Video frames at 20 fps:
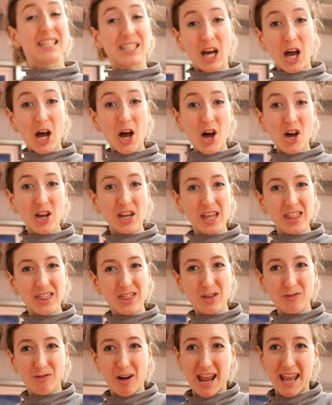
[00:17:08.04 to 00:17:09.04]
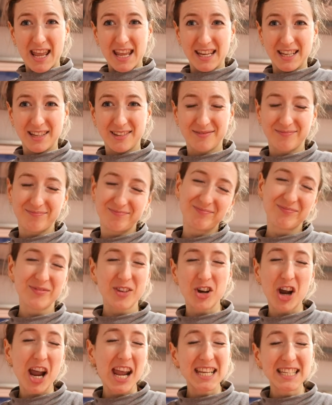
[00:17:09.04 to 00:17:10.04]
dark and the rain.
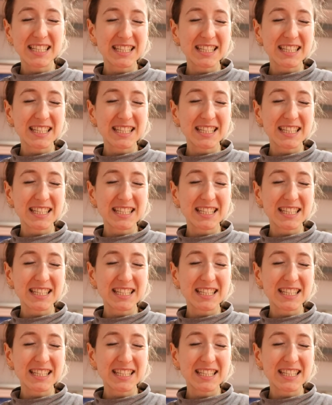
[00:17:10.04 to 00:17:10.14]
Great.